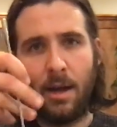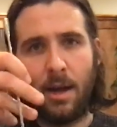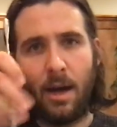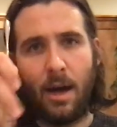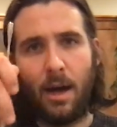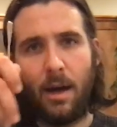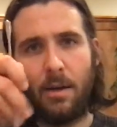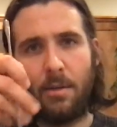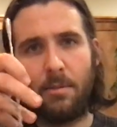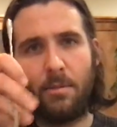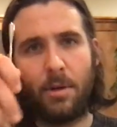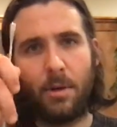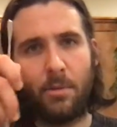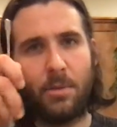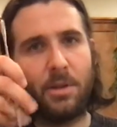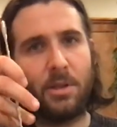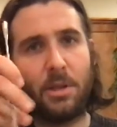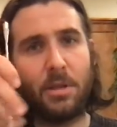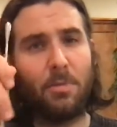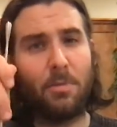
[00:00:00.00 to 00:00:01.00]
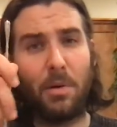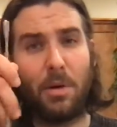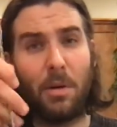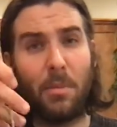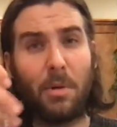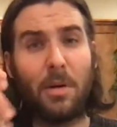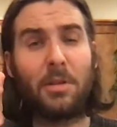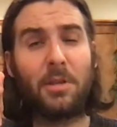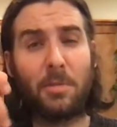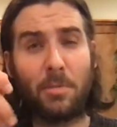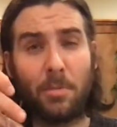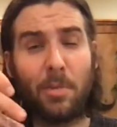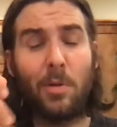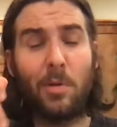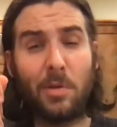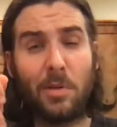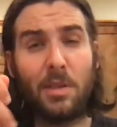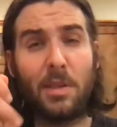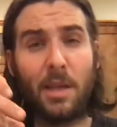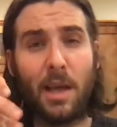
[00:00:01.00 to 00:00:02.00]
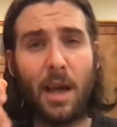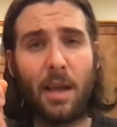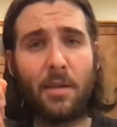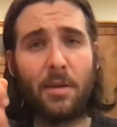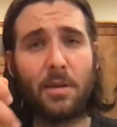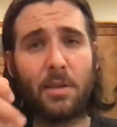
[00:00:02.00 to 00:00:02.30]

but we just put a bunch of booze together.